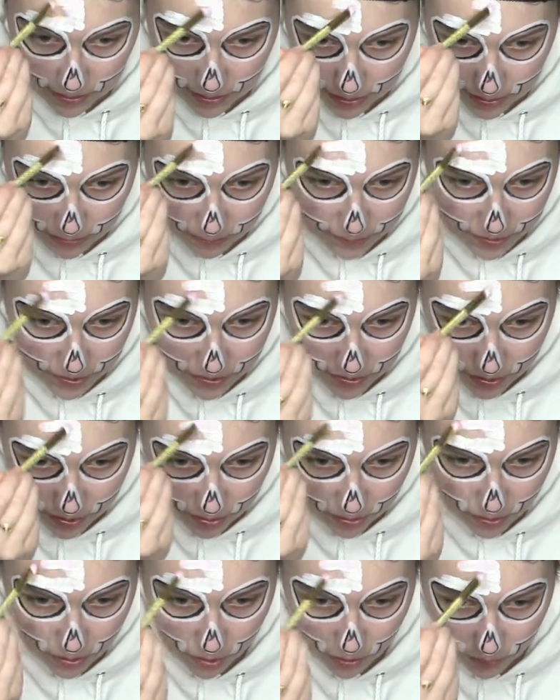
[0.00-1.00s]
I'm just gonna
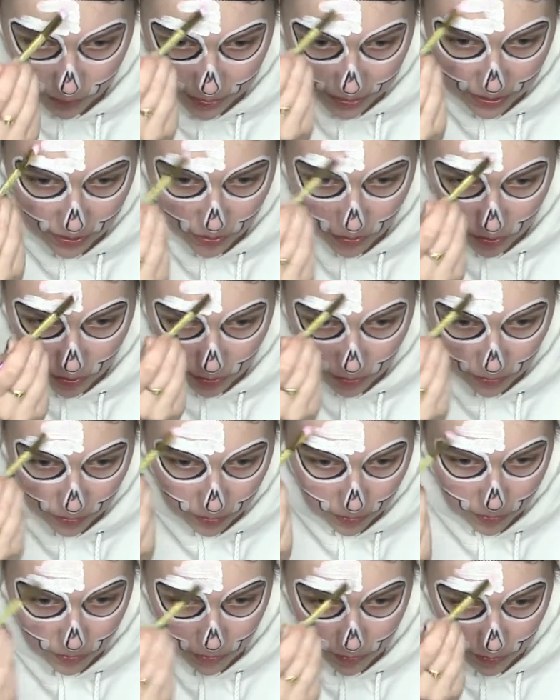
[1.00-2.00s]
go in
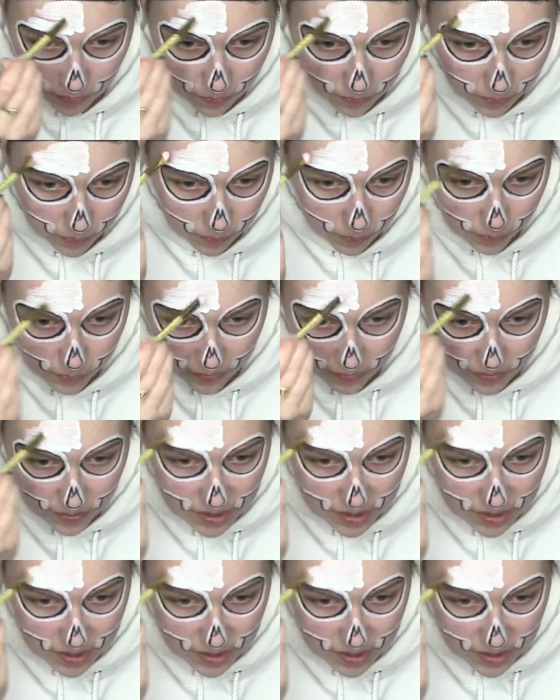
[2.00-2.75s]
with this